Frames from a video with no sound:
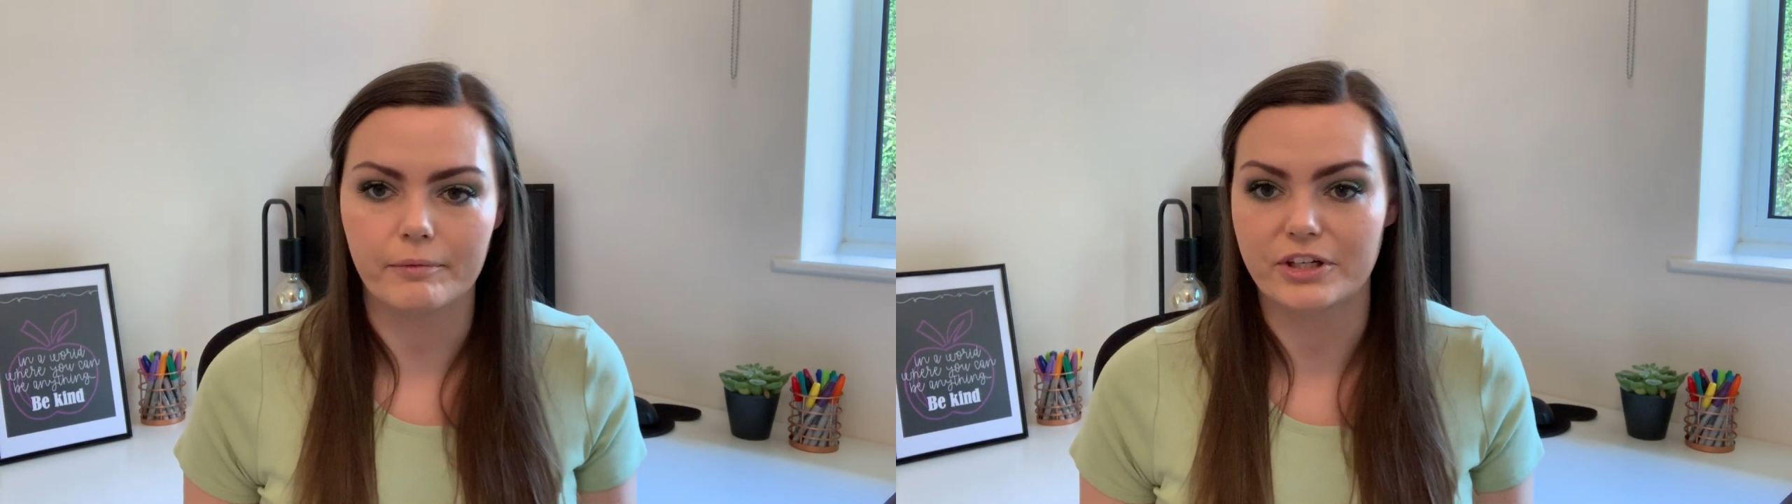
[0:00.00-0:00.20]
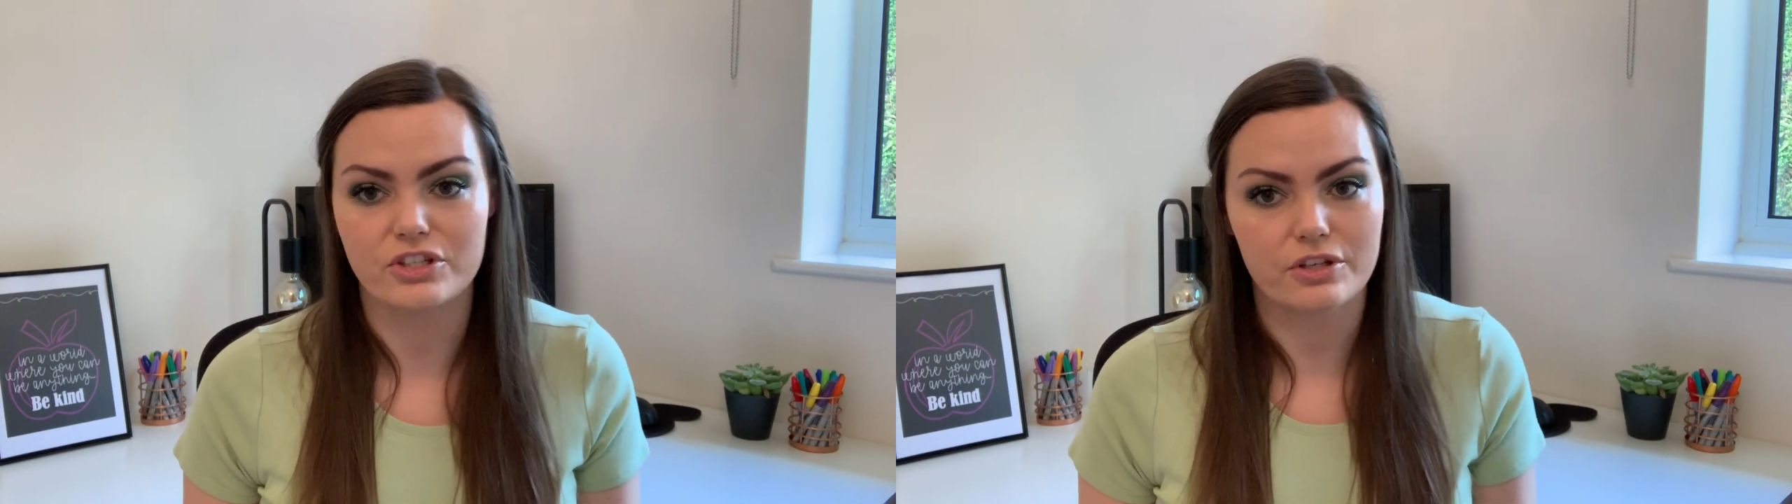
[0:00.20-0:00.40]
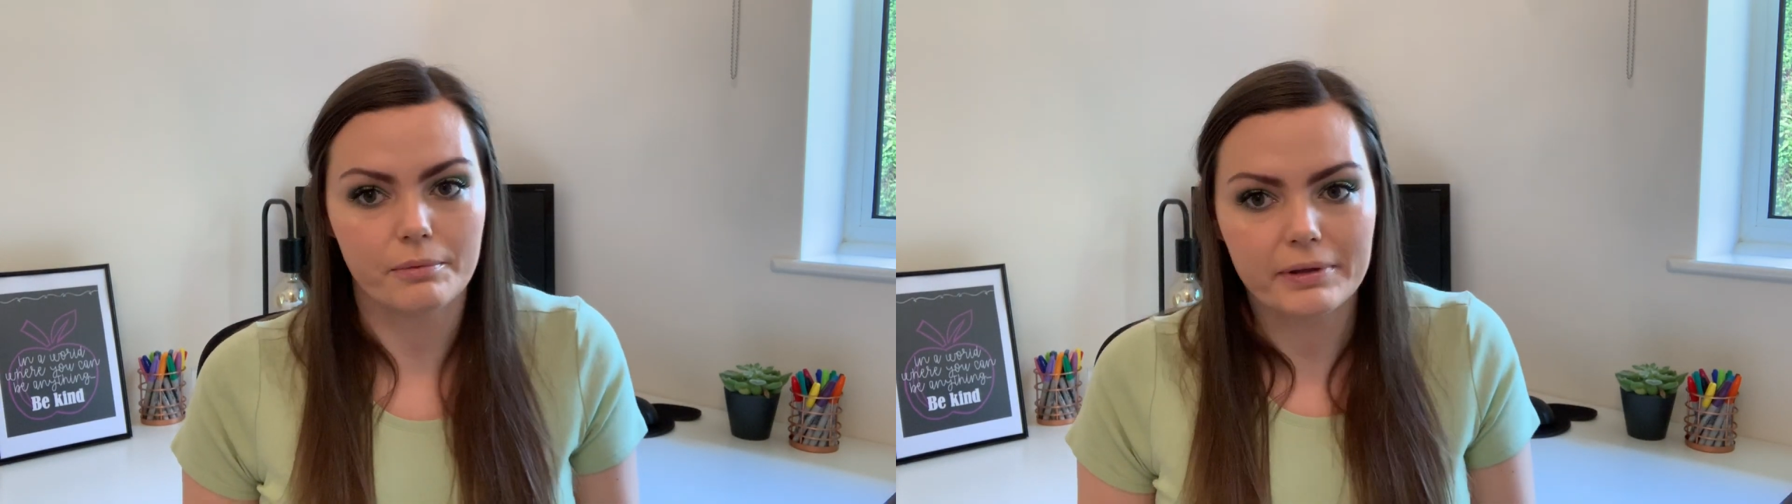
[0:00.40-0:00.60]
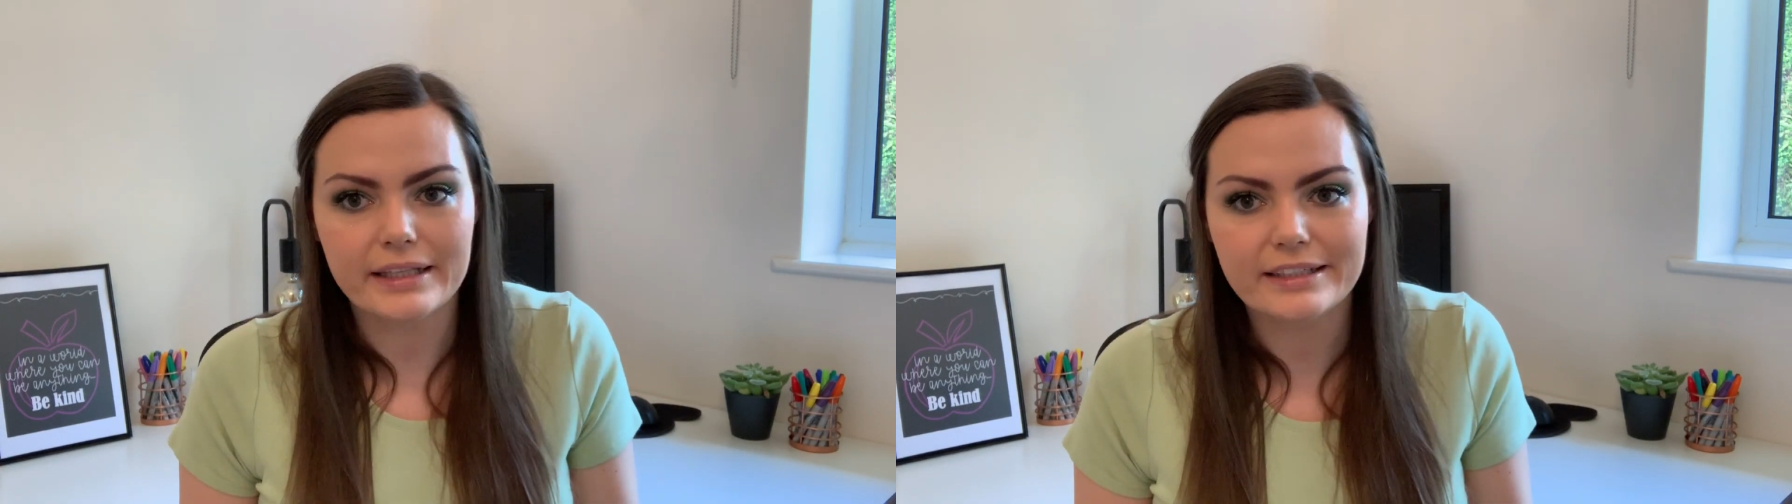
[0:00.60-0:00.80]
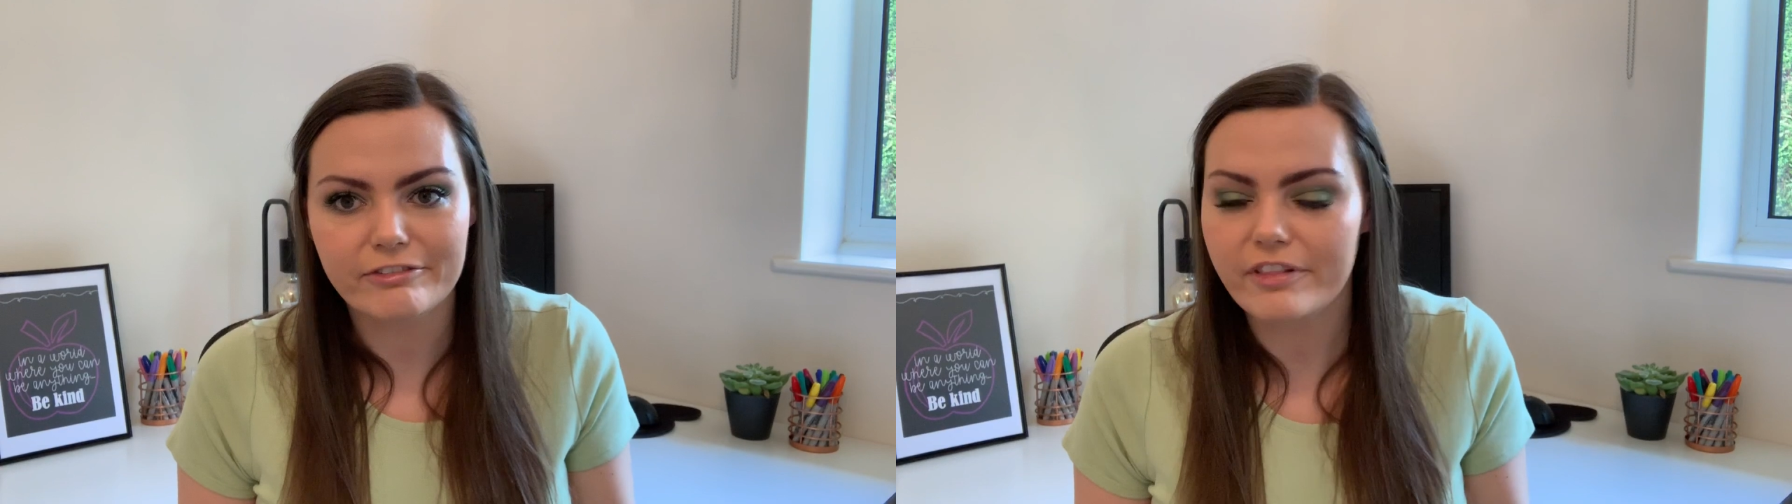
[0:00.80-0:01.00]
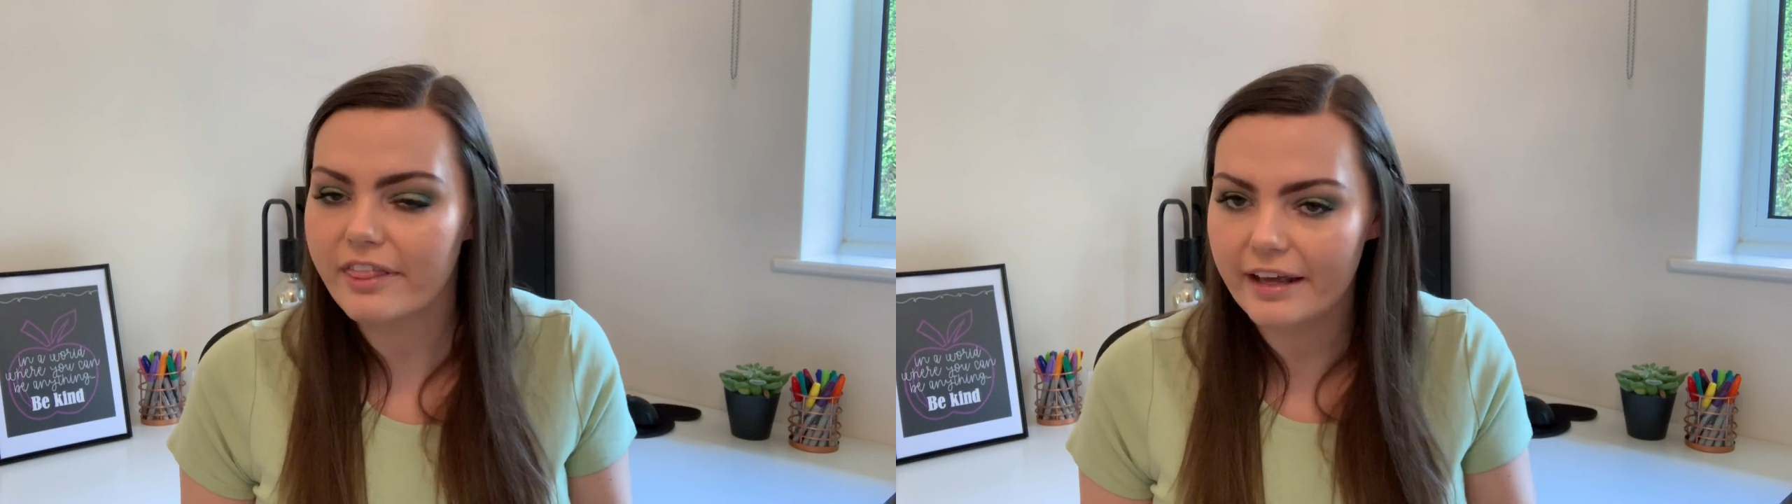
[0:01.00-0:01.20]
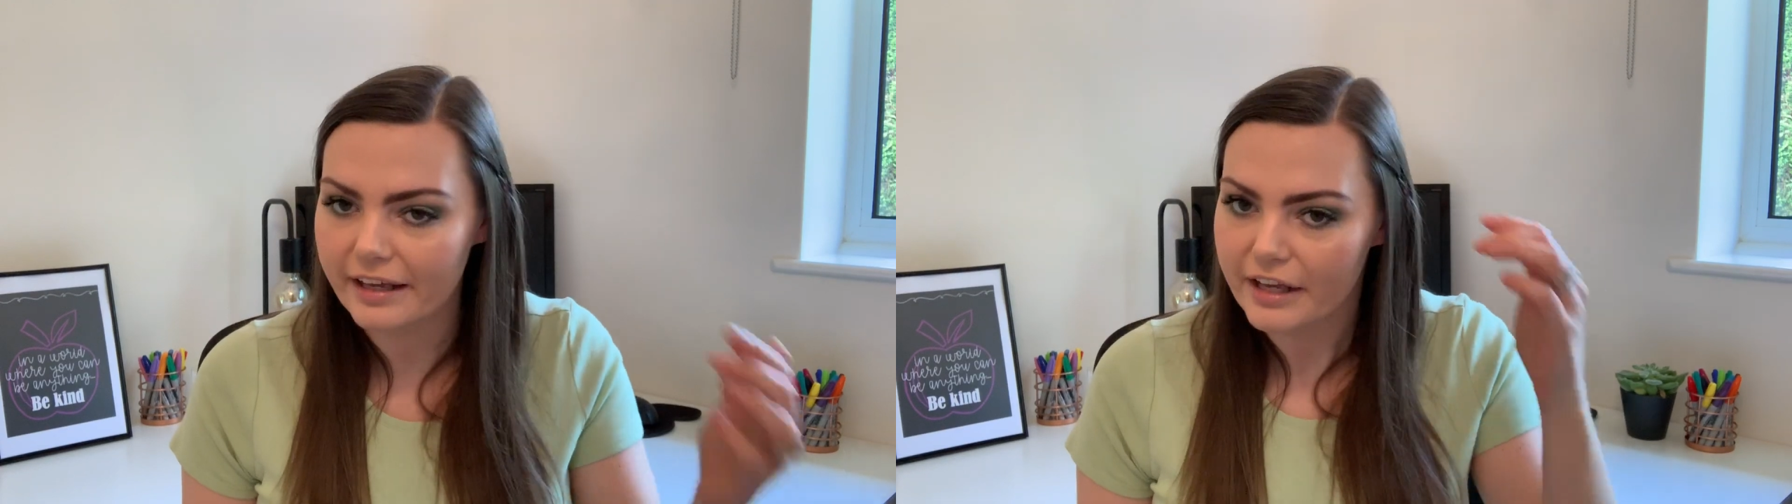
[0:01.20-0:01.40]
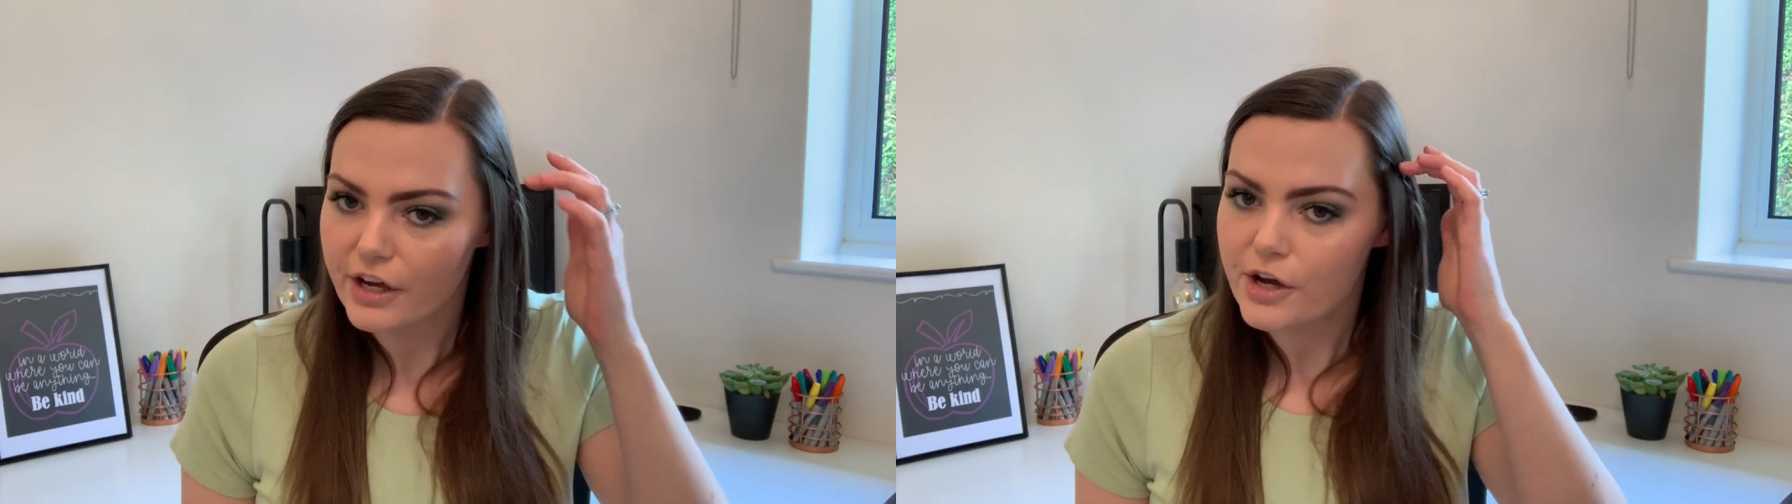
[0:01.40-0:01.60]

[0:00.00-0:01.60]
which is a completely different thing.